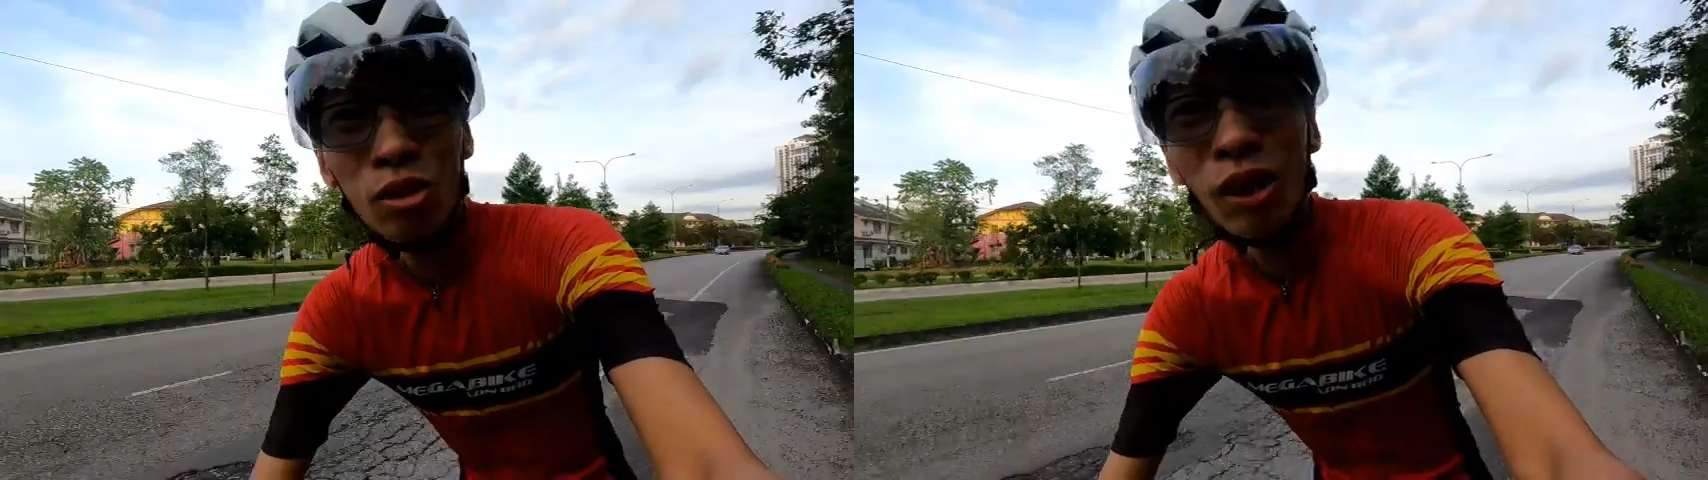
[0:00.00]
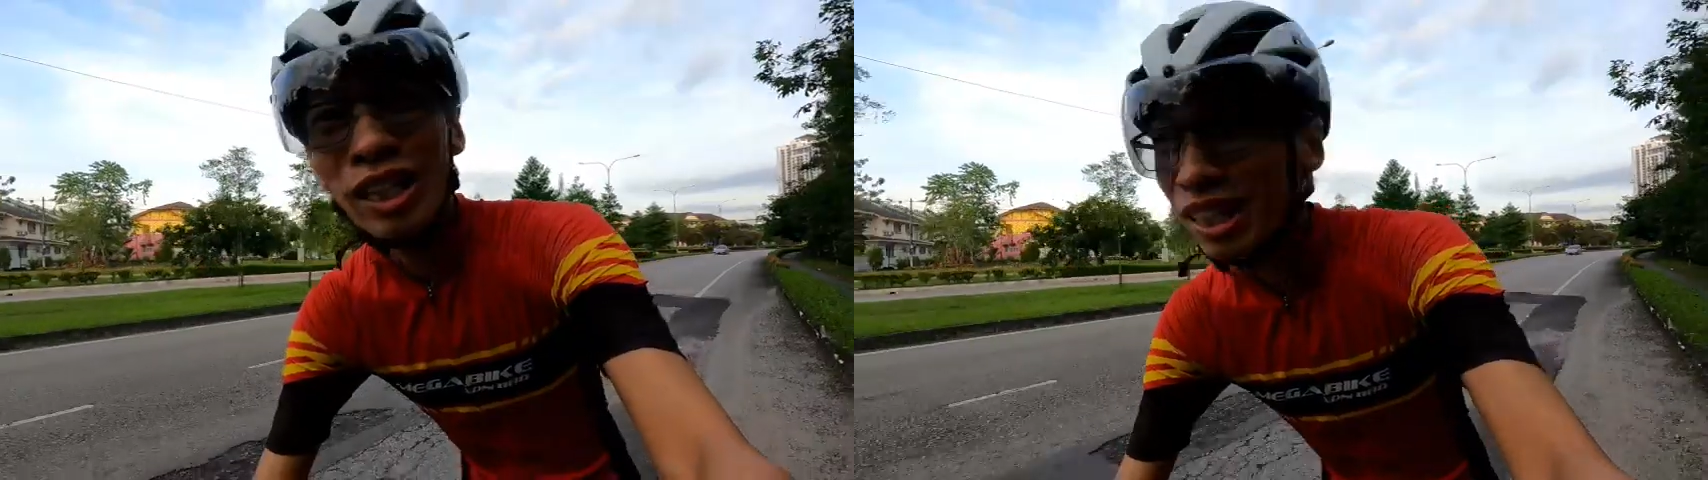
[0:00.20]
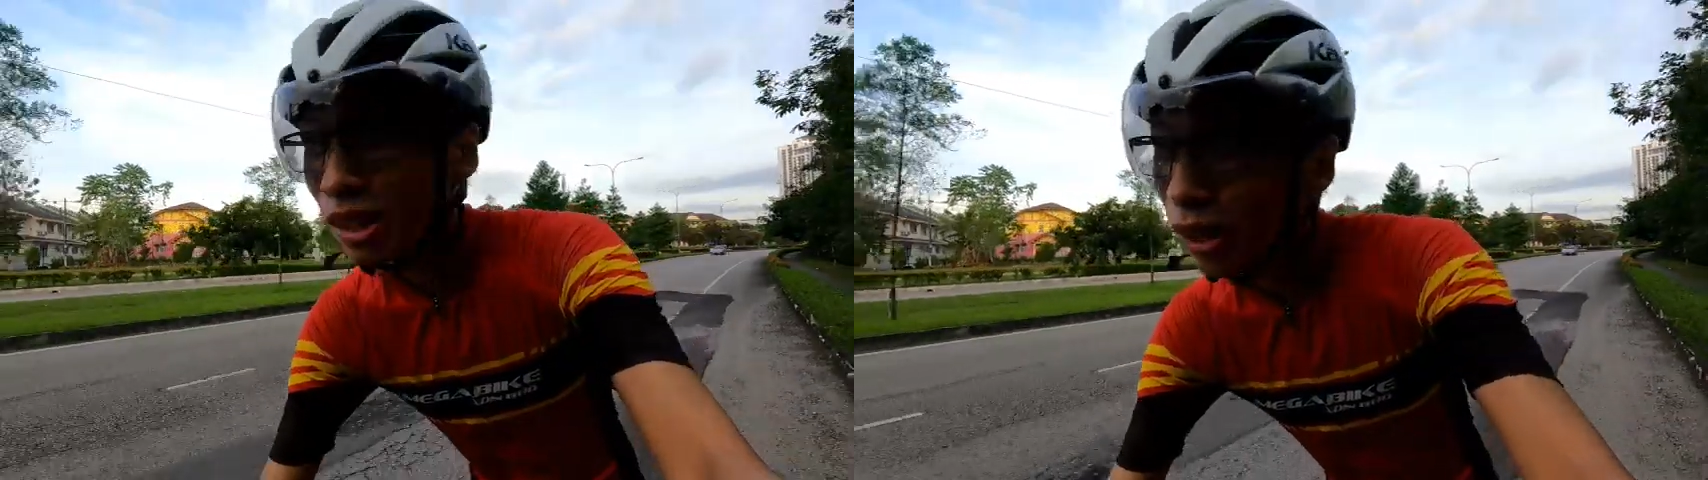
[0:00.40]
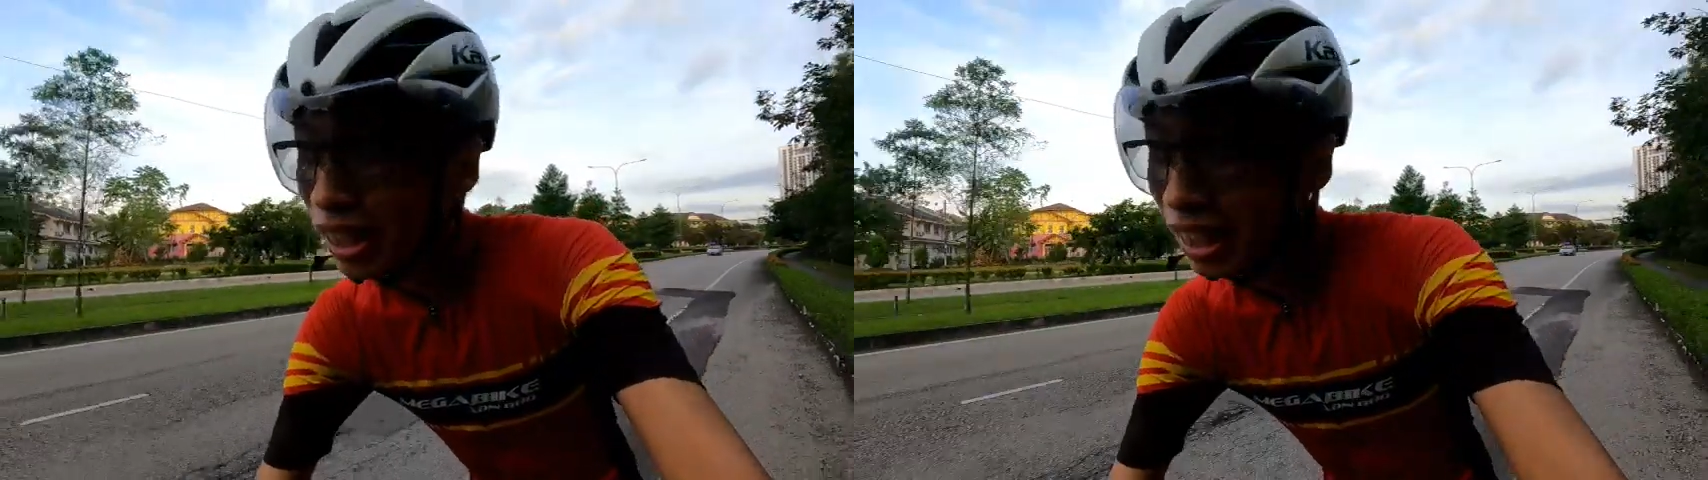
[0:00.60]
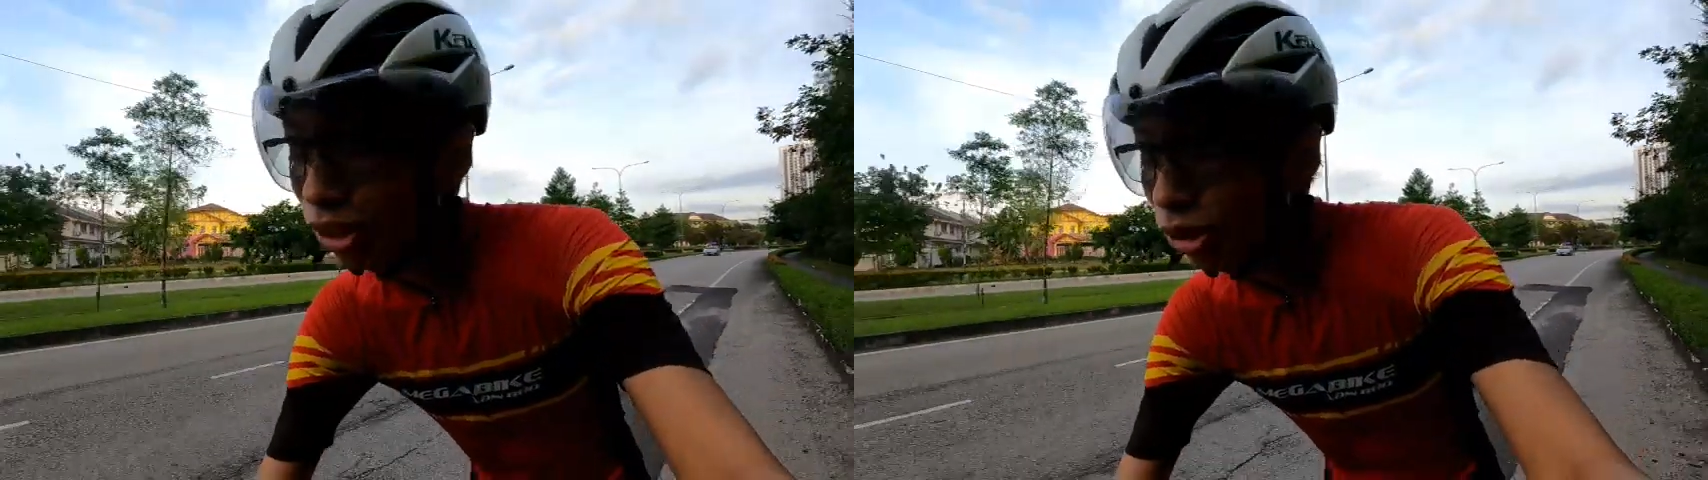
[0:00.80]

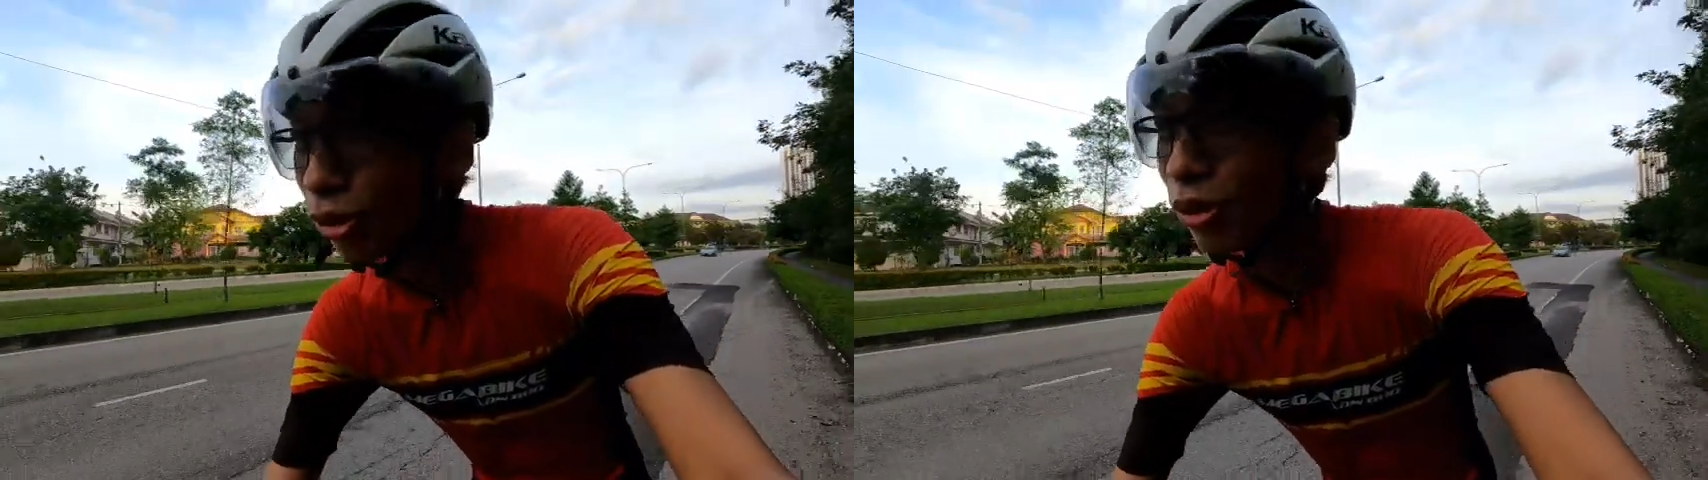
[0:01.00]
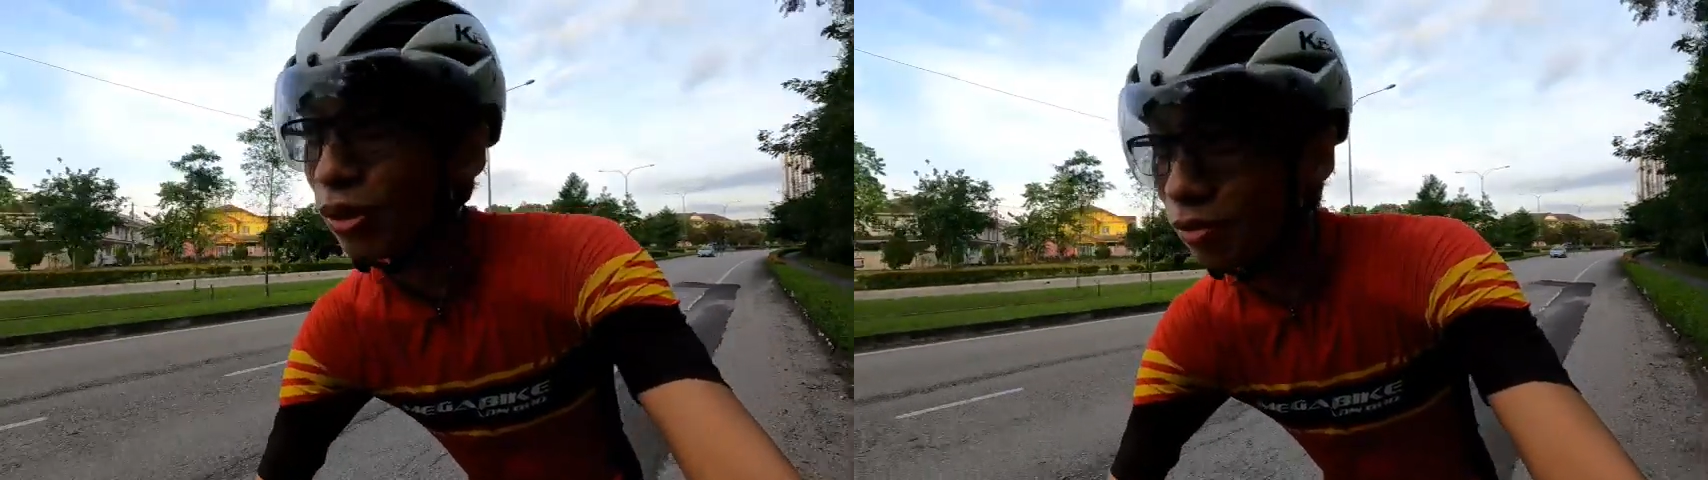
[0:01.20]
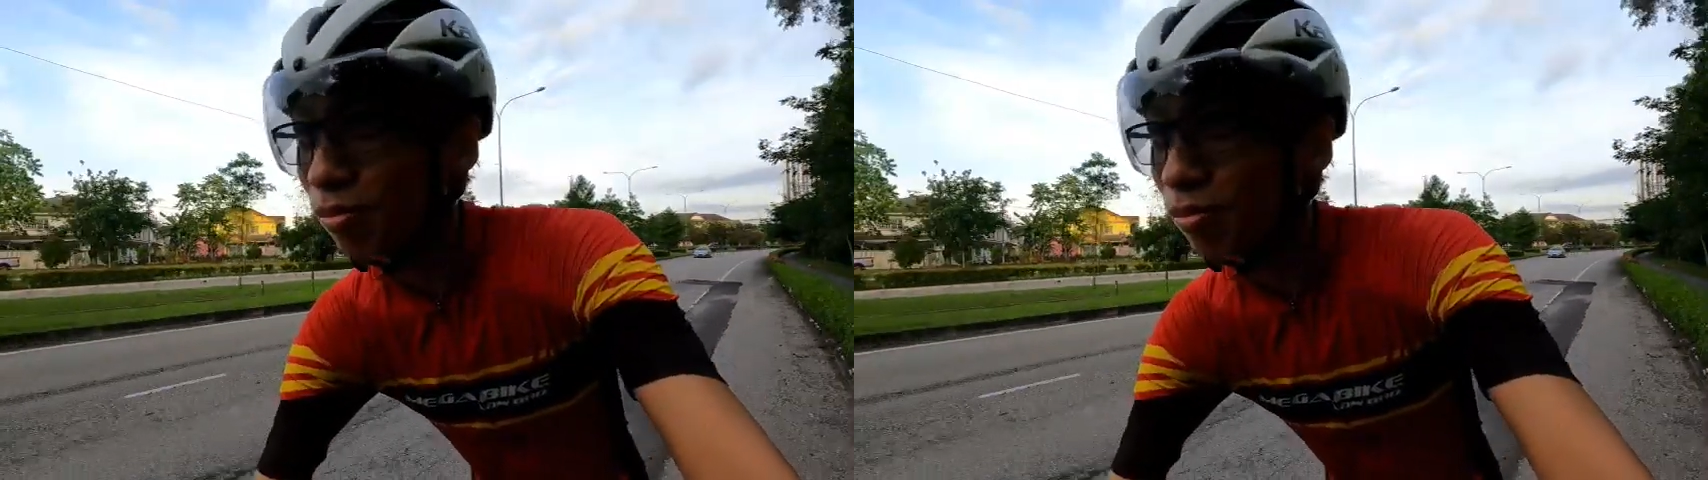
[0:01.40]
2022.